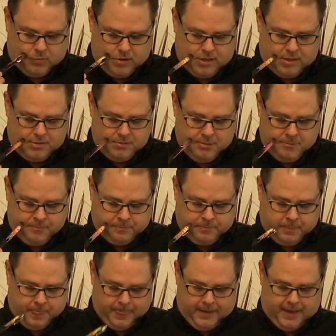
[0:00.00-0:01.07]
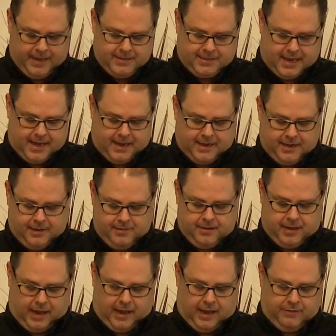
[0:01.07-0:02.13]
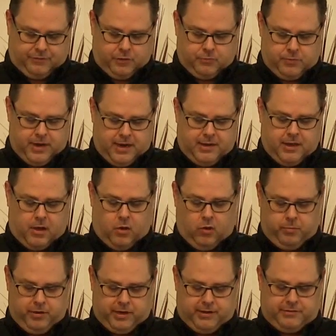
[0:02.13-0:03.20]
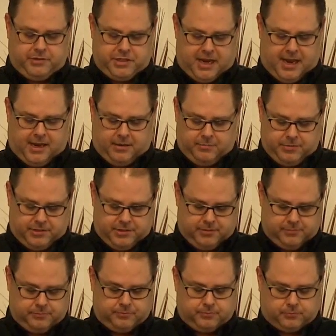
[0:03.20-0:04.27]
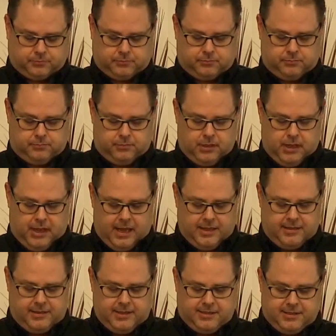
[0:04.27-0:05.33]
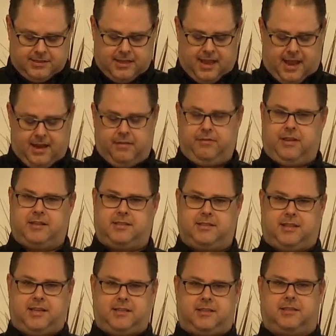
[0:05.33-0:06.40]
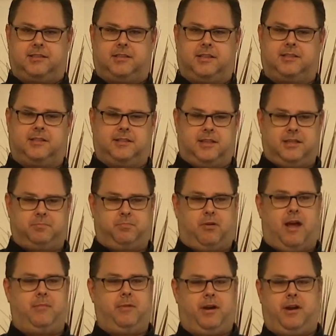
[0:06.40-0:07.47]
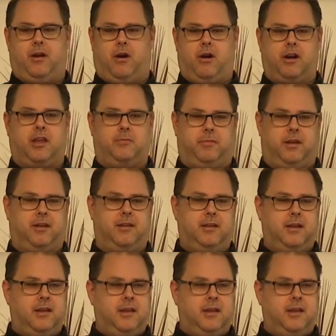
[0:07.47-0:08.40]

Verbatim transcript: 1 is that if you read the whole book of James, it, this is kind of his thesis. This is his primary argument.